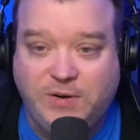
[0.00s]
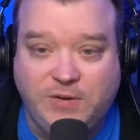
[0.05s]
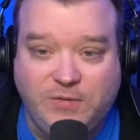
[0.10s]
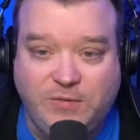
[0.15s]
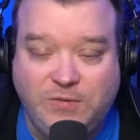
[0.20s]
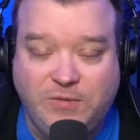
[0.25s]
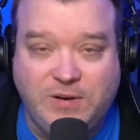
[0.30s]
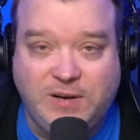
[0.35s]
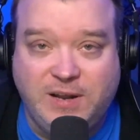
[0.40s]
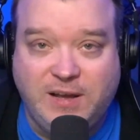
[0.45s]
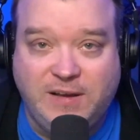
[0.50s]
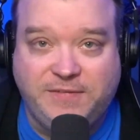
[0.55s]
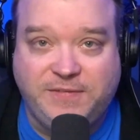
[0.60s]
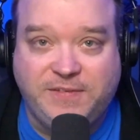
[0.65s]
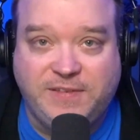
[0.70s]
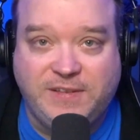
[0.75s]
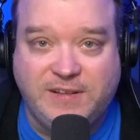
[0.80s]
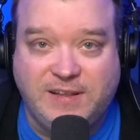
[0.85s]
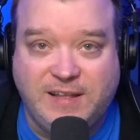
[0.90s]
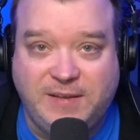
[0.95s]
do
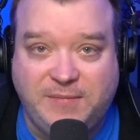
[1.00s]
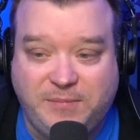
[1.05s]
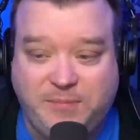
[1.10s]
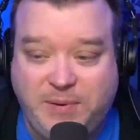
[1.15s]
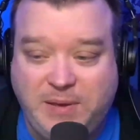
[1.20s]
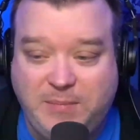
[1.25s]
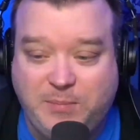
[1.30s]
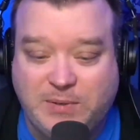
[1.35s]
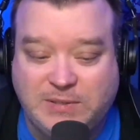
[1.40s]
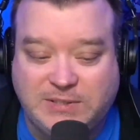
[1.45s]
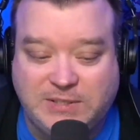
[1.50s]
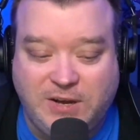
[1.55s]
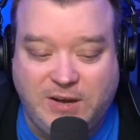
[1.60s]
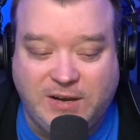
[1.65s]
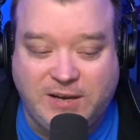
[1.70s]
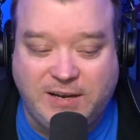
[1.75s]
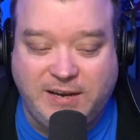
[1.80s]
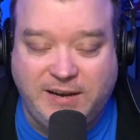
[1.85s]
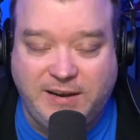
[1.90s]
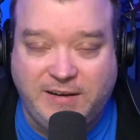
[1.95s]
enough to let people
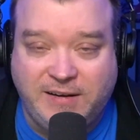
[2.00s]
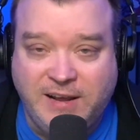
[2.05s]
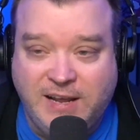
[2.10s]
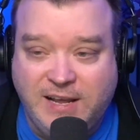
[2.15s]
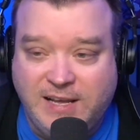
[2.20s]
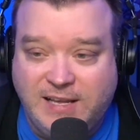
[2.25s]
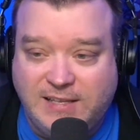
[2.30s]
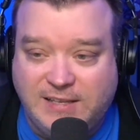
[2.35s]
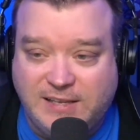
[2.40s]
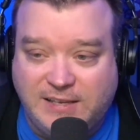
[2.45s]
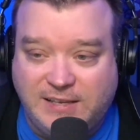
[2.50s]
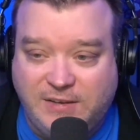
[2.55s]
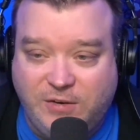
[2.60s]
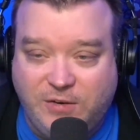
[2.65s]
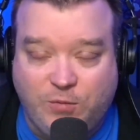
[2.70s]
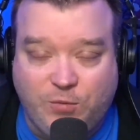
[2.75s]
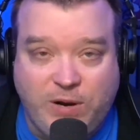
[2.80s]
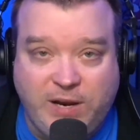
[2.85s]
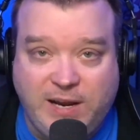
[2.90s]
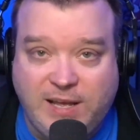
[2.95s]
talk in here. It's like
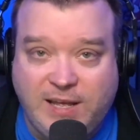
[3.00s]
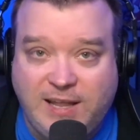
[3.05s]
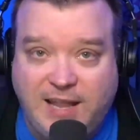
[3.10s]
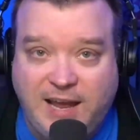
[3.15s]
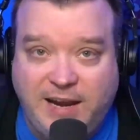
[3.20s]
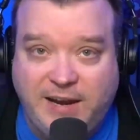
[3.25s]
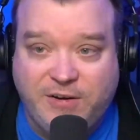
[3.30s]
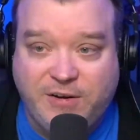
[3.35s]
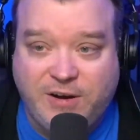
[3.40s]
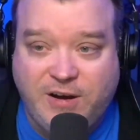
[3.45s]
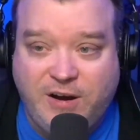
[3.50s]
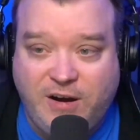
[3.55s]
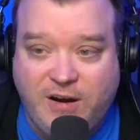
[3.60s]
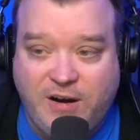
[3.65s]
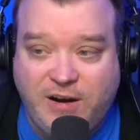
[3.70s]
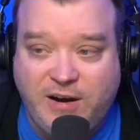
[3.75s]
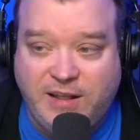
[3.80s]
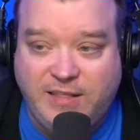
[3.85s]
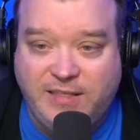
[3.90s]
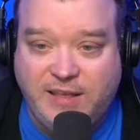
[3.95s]
you're reading a liner
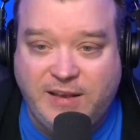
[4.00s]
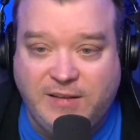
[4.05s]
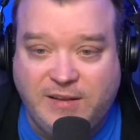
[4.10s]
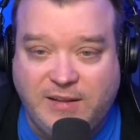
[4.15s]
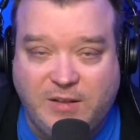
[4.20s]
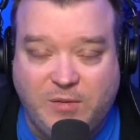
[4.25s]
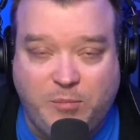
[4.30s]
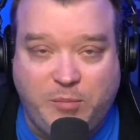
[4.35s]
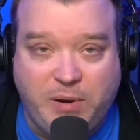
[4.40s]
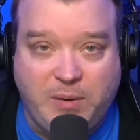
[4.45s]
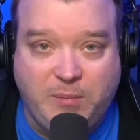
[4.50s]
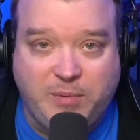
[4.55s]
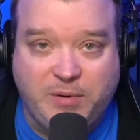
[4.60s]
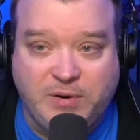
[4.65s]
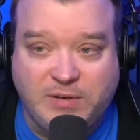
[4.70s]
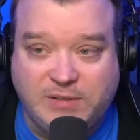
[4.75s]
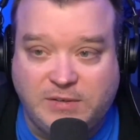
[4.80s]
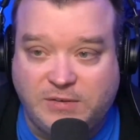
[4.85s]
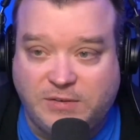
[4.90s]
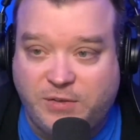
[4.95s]
card and then little
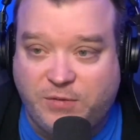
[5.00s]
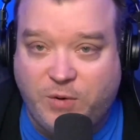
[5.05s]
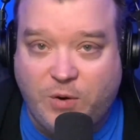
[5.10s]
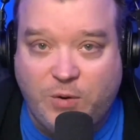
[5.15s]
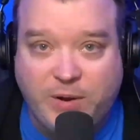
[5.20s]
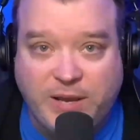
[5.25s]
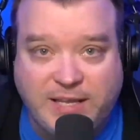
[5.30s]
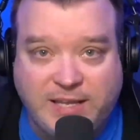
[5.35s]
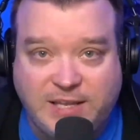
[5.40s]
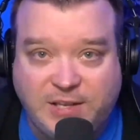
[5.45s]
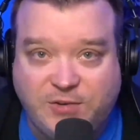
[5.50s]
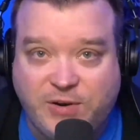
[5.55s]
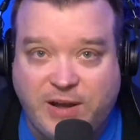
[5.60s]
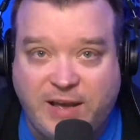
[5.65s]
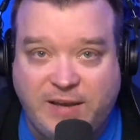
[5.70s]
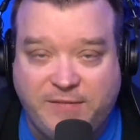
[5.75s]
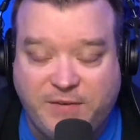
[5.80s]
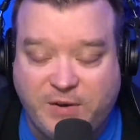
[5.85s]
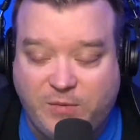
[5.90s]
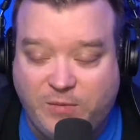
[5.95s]
bumpers or throwing it to
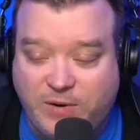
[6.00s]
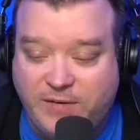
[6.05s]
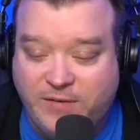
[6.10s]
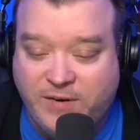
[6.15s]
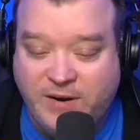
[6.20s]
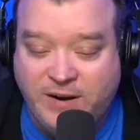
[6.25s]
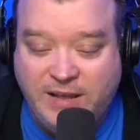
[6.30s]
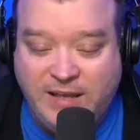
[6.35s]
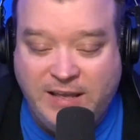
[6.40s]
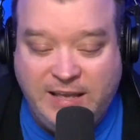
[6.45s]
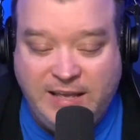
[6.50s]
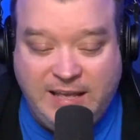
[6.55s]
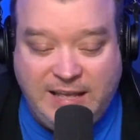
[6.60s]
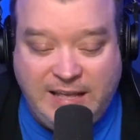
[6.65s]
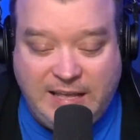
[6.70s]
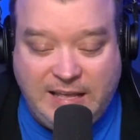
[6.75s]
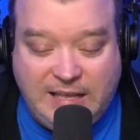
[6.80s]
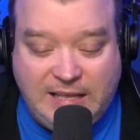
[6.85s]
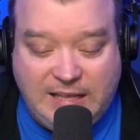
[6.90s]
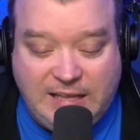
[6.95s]
traffic, whatever
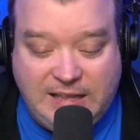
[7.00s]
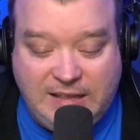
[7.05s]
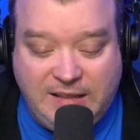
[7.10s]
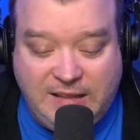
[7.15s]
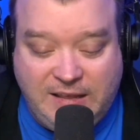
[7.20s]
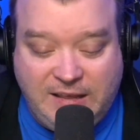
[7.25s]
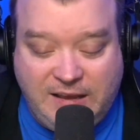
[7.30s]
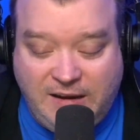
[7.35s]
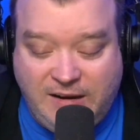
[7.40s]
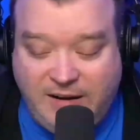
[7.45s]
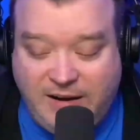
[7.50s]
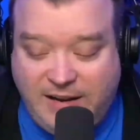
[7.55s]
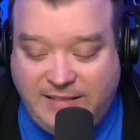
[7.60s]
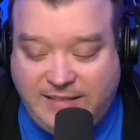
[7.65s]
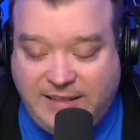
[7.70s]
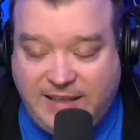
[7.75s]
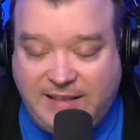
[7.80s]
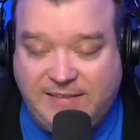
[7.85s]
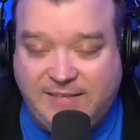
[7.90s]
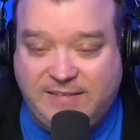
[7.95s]
all right,
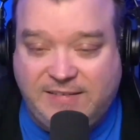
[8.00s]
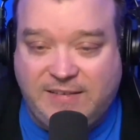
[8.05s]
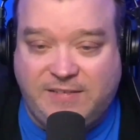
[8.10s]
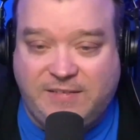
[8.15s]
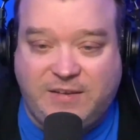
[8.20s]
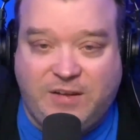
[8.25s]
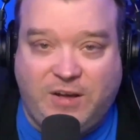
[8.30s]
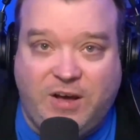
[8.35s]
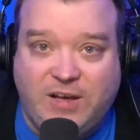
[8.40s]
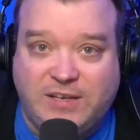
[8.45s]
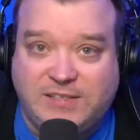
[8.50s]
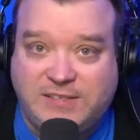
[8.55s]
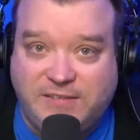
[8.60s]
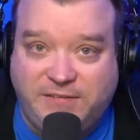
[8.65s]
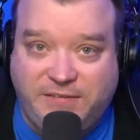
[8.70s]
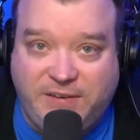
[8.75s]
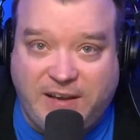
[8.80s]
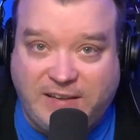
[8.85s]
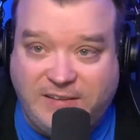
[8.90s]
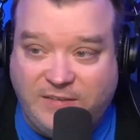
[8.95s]
that's a cost
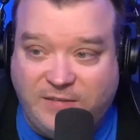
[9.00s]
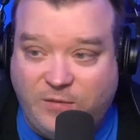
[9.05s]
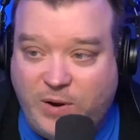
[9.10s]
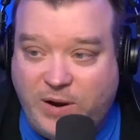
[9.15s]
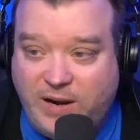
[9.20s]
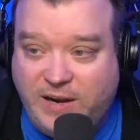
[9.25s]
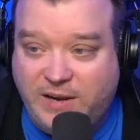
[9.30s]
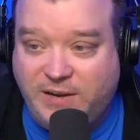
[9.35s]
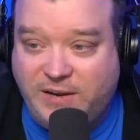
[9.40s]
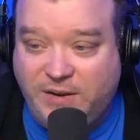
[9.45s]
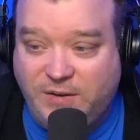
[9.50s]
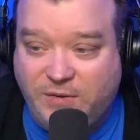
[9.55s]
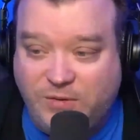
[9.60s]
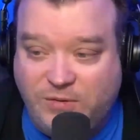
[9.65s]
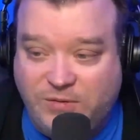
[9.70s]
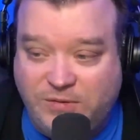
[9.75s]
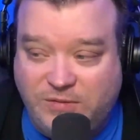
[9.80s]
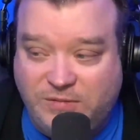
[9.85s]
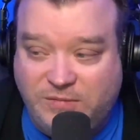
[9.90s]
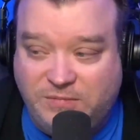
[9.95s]
effective way to
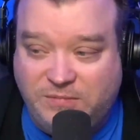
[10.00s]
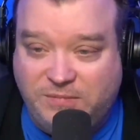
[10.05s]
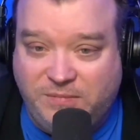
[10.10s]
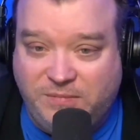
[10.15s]
do